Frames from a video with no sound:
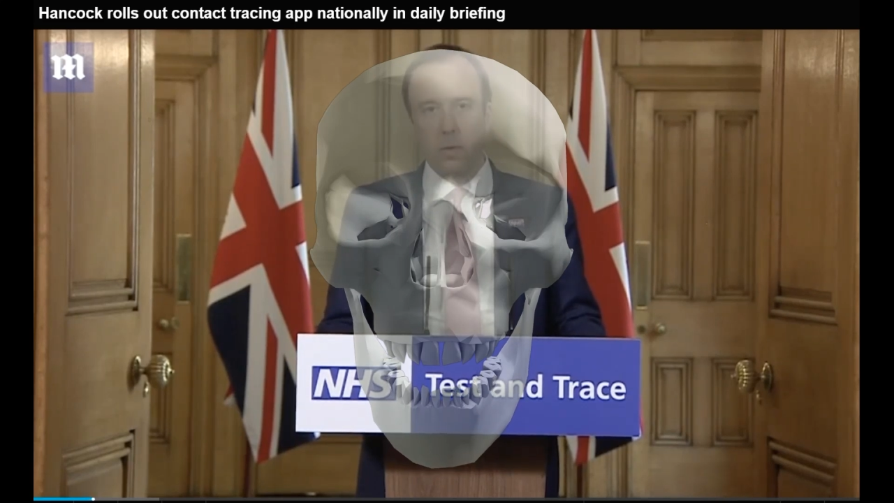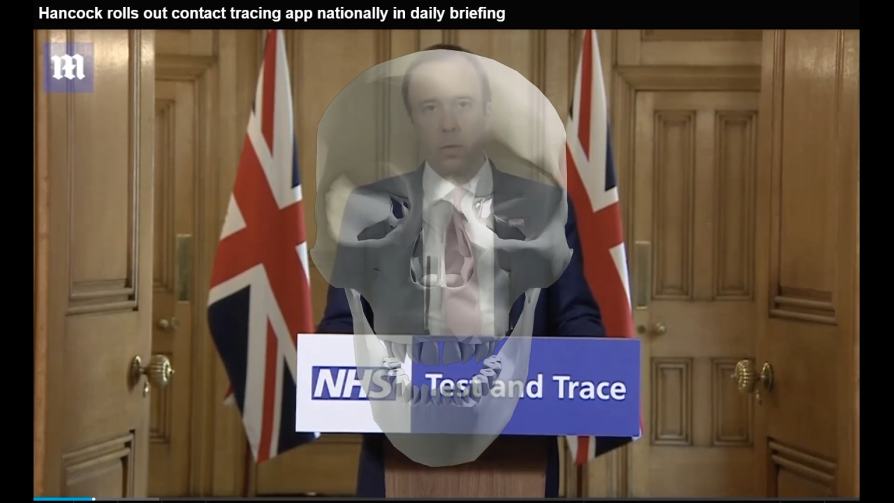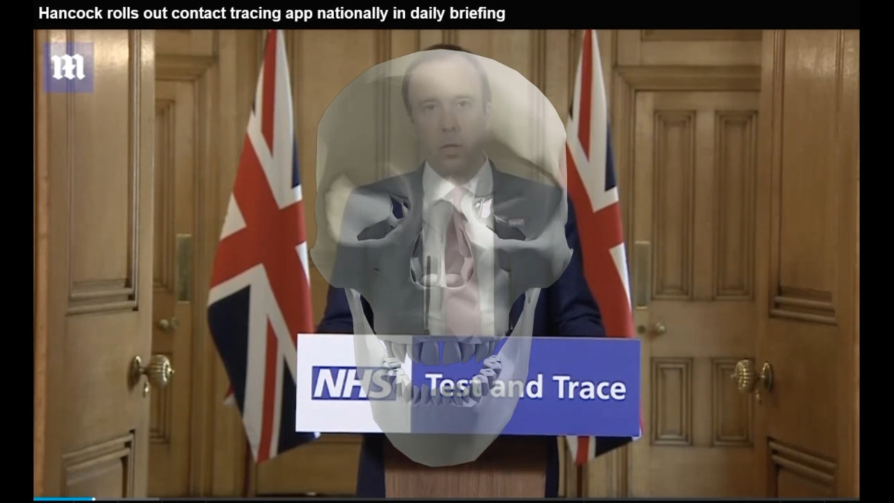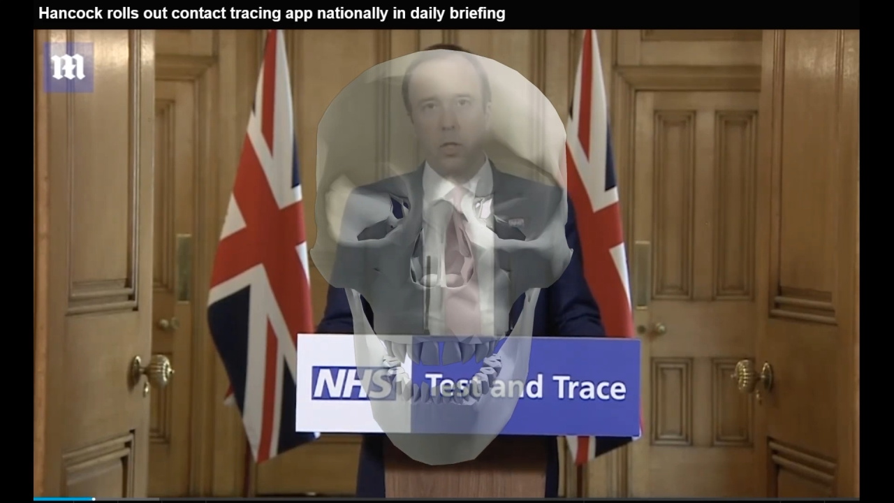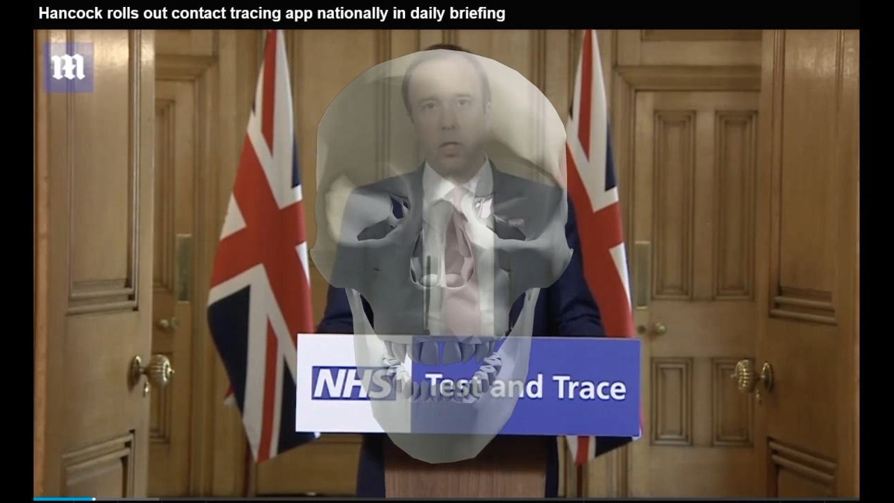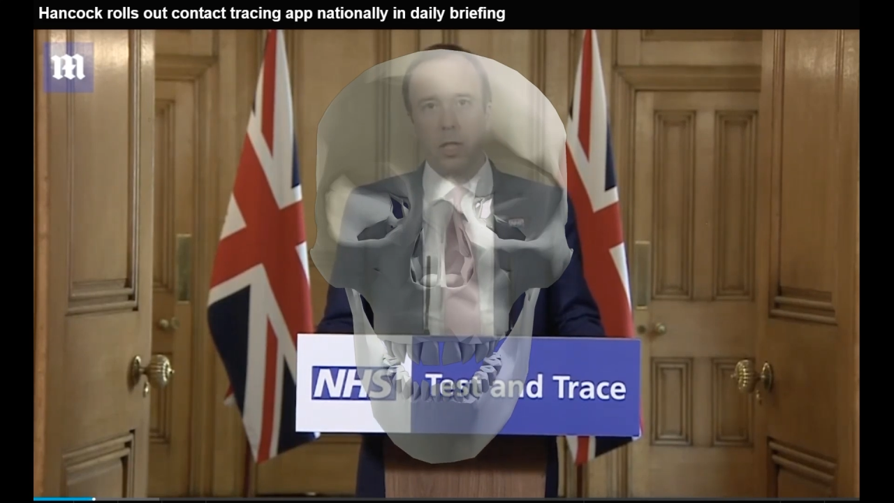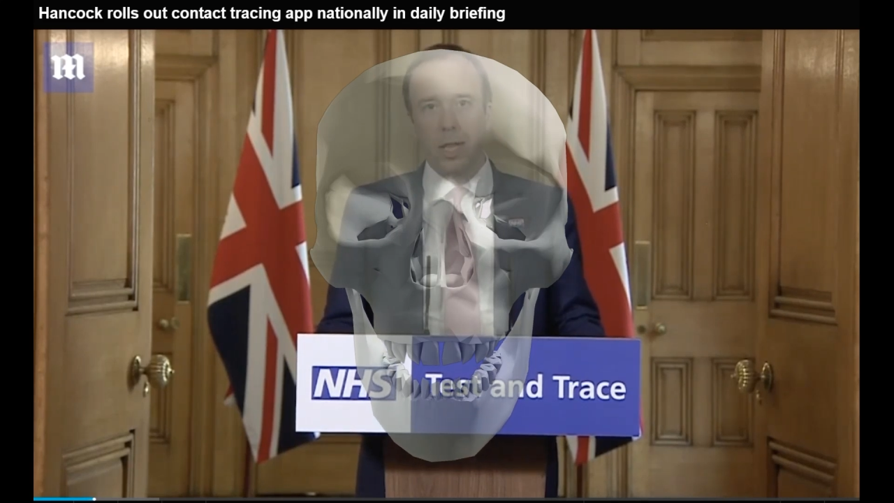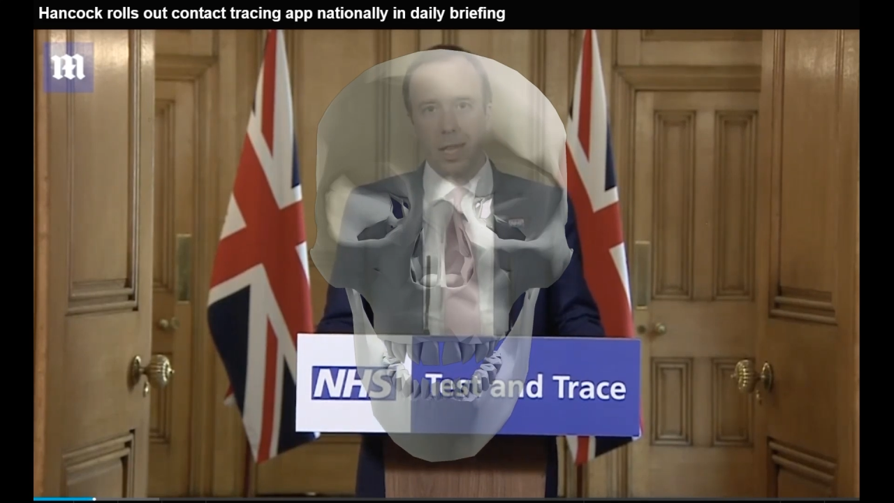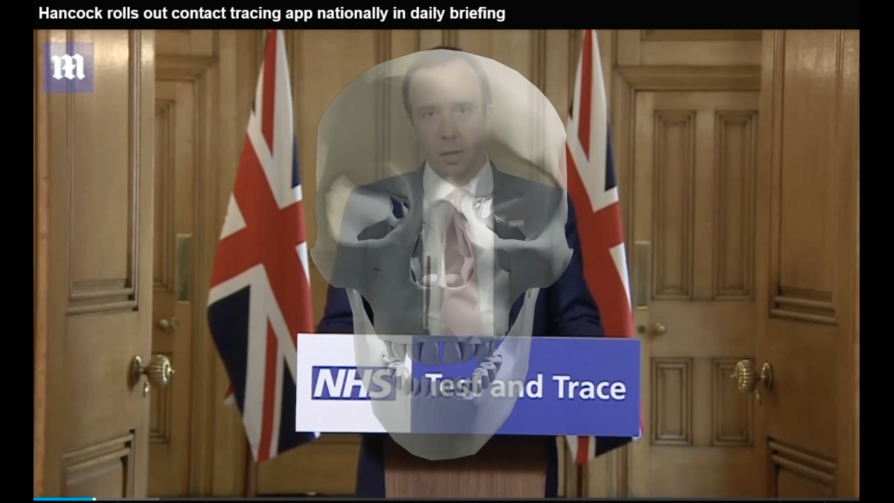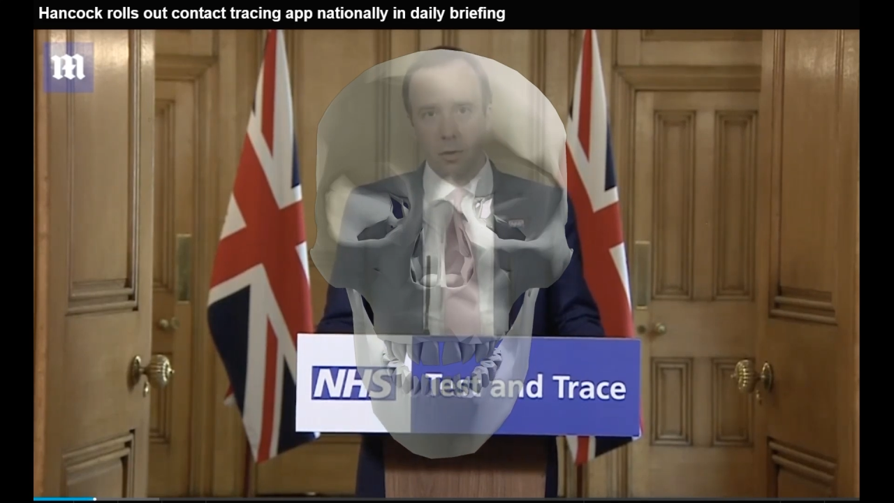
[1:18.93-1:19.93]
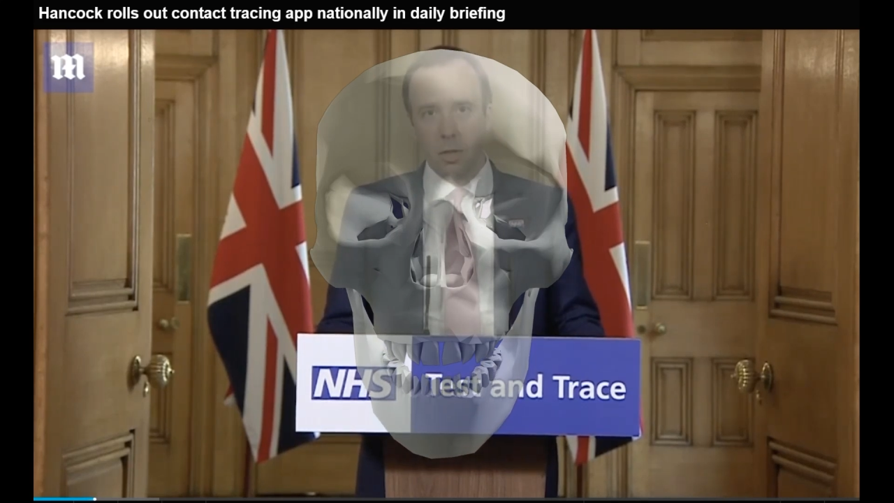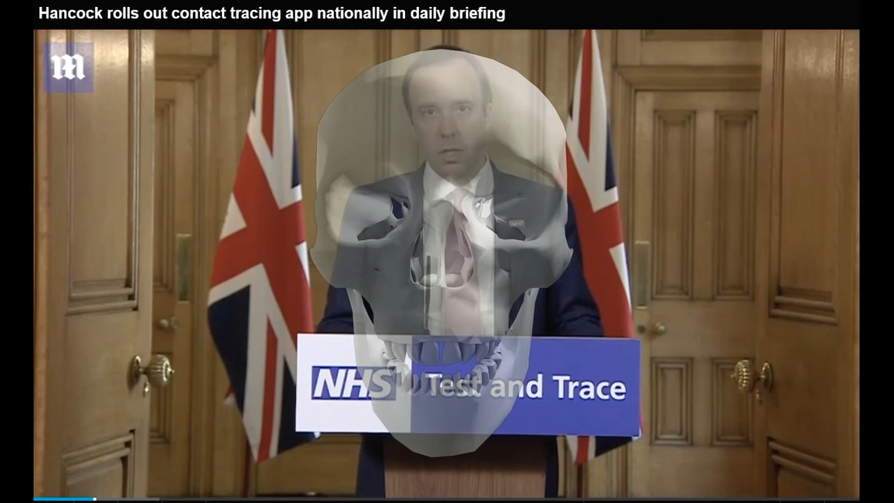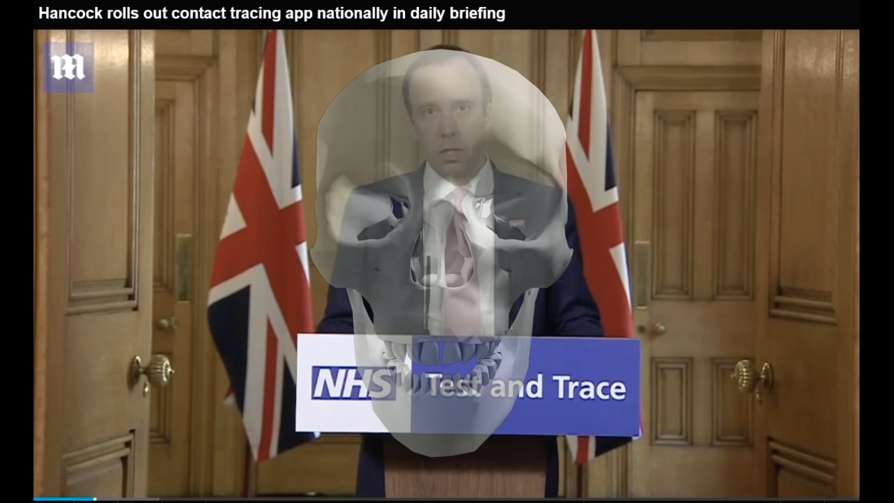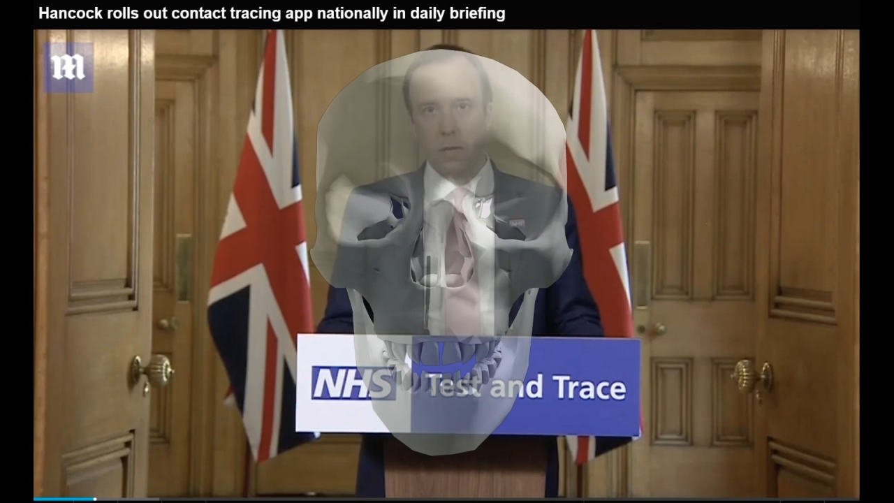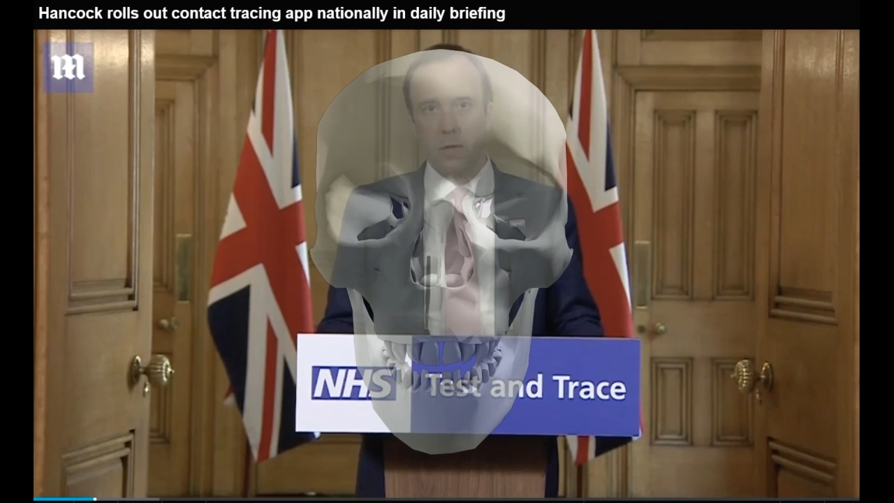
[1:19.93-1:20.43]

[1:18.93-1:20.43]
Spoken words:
which is an increase of